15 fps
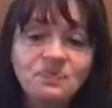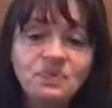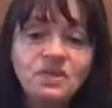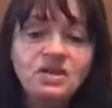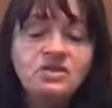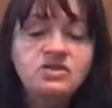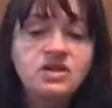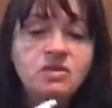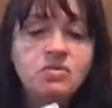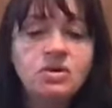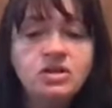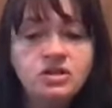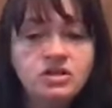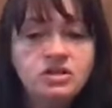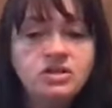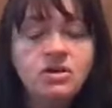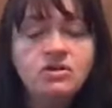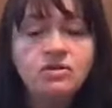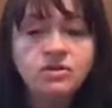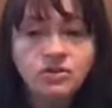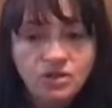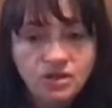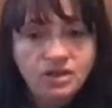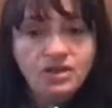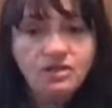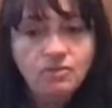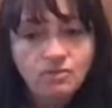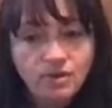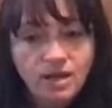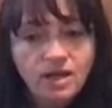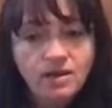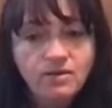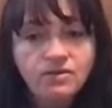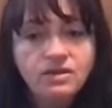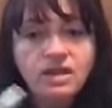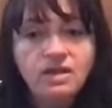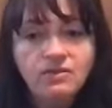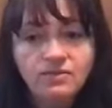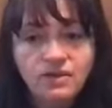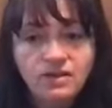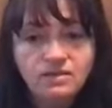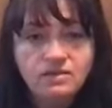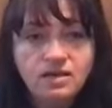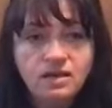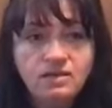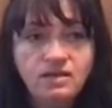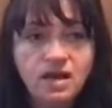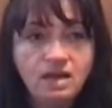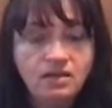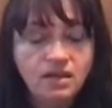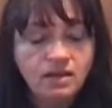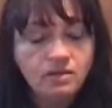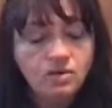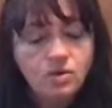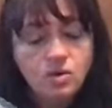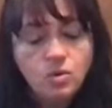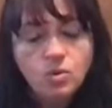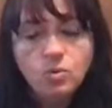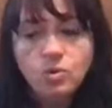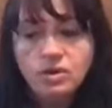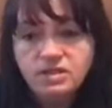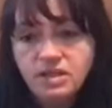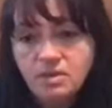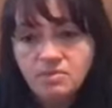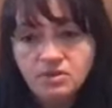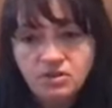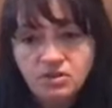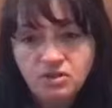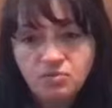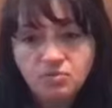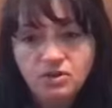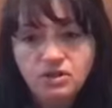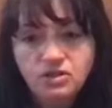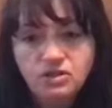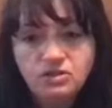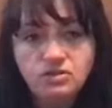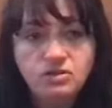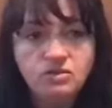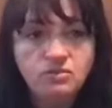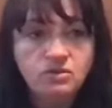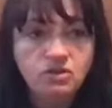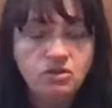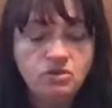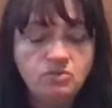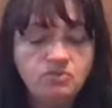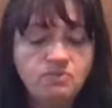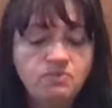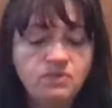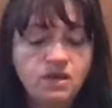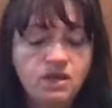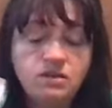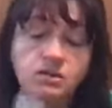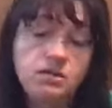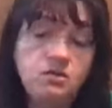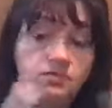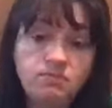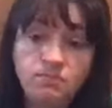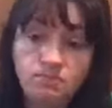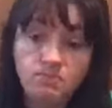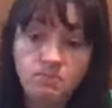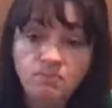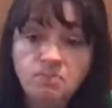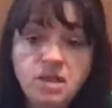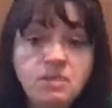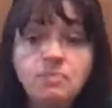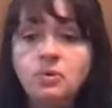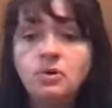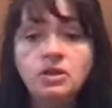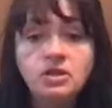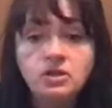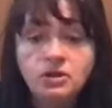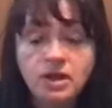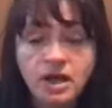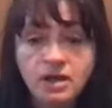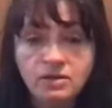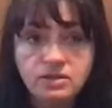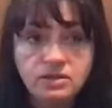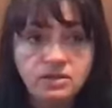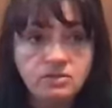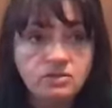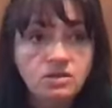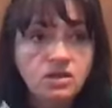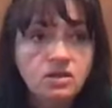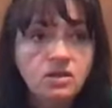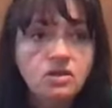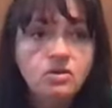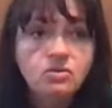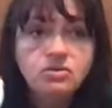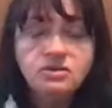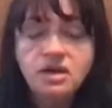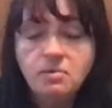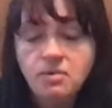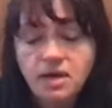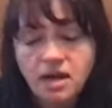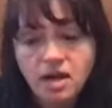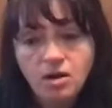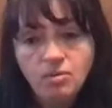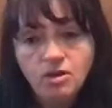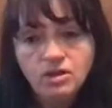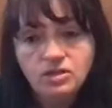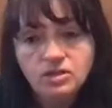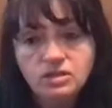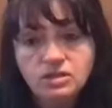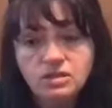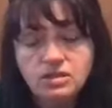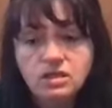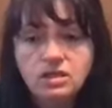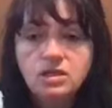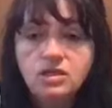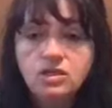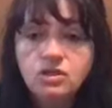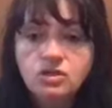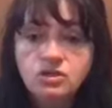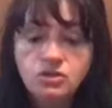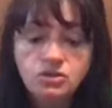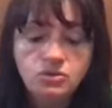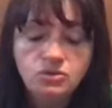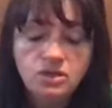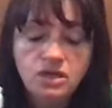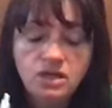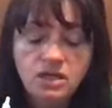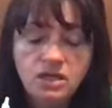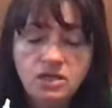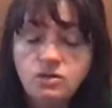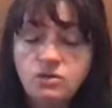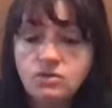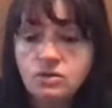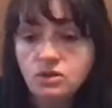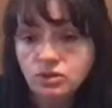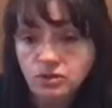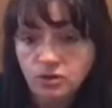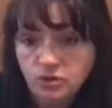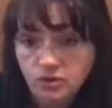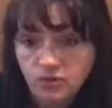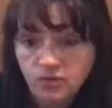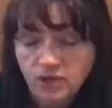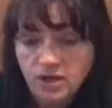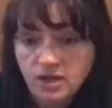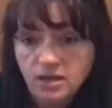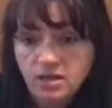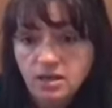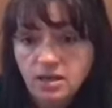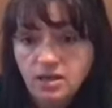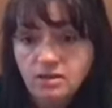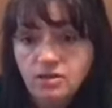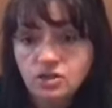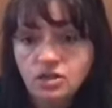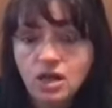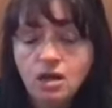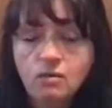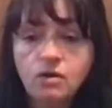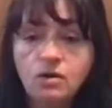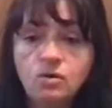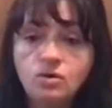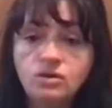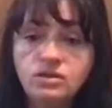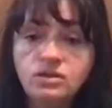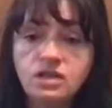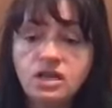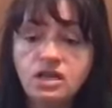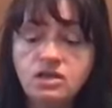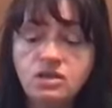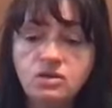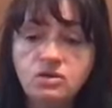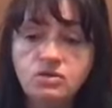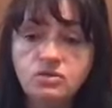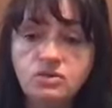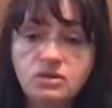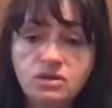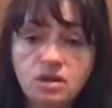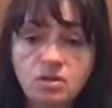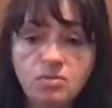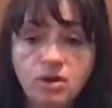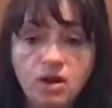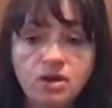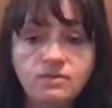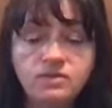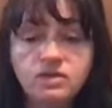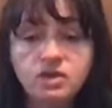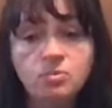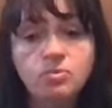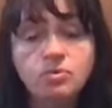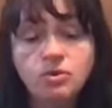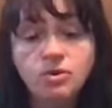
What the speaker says: So I want you to start looking around at things like that, like what type of toothbrush your people in your house use, what type of hairbrushes. Do they use a loofah in the shower, or do they use a bar of soap with a